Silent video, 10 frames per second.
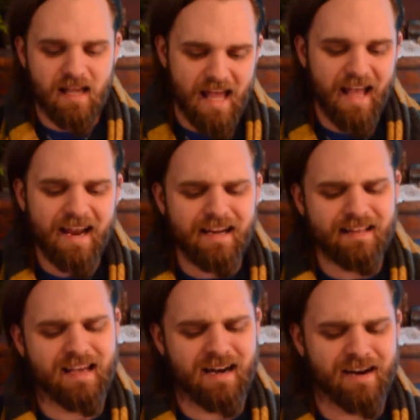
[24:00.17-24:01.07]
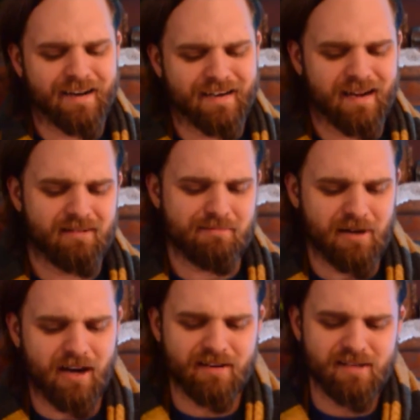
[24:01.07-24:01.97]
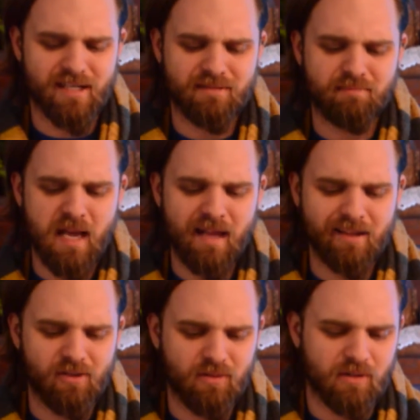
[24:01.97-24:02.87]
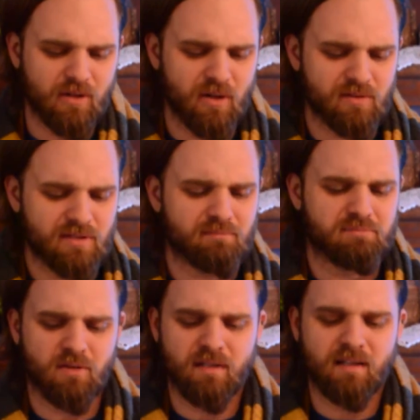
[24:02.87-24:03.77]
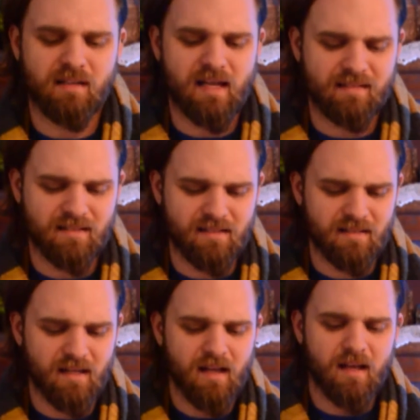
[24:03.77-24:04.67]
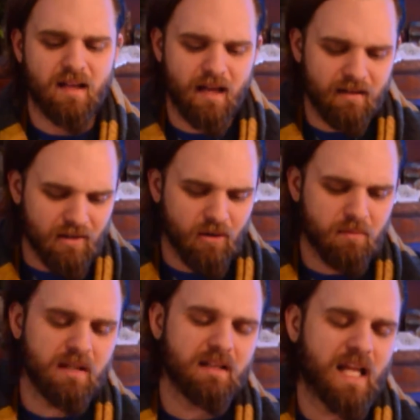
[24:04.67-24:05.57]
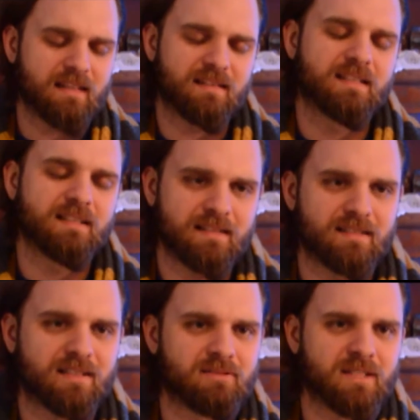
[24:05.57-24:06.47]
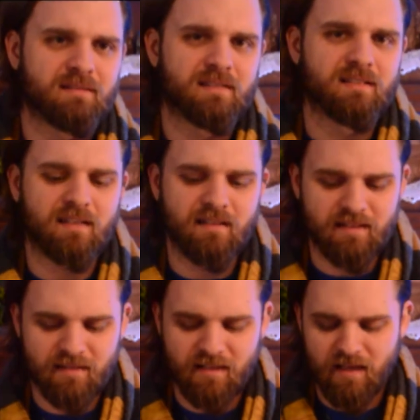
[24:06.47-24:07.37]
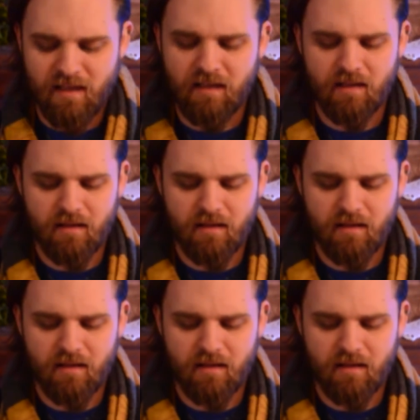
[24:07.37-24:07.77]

hated that odd Harry Potter in his baggy old clothes and broken glasses, and nobody liked to disagree with Dudley's gang.